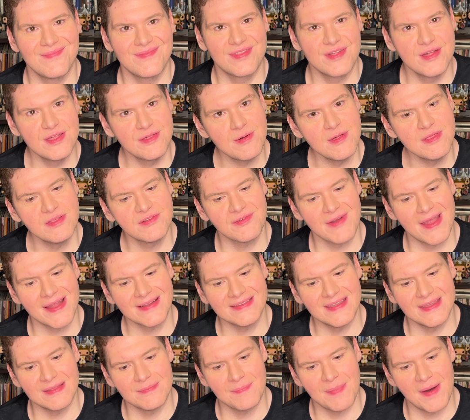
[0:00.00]
this was
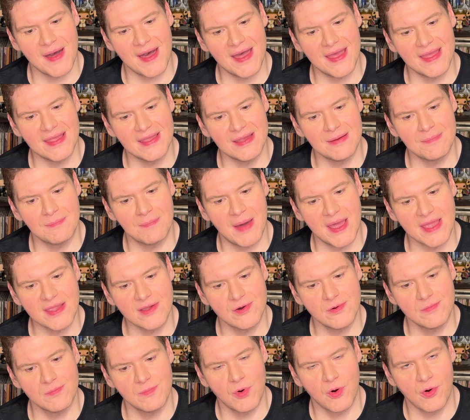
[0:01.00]
directed by
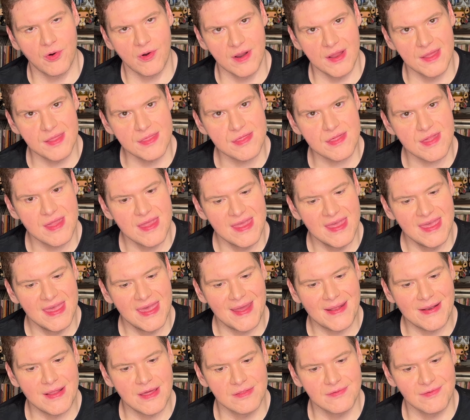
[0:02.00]
Michael Morris
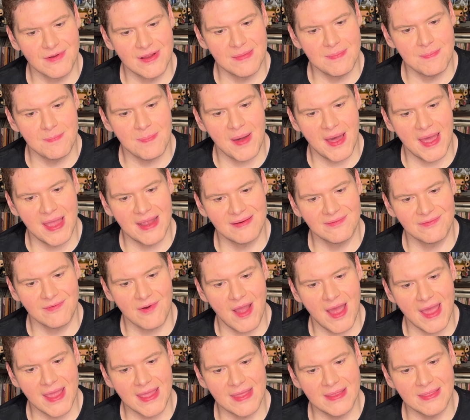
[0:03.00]
and is written by
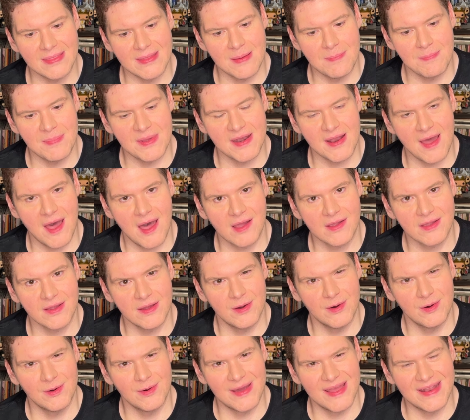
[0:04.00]
Ryan
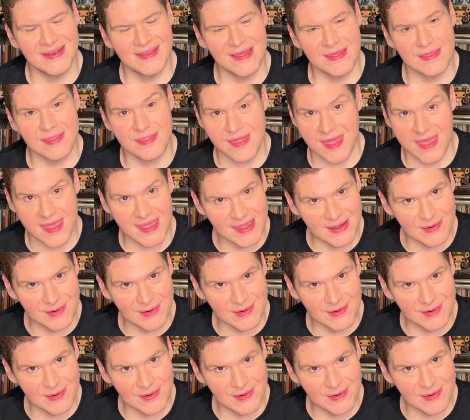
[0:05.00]
Binaco, and they say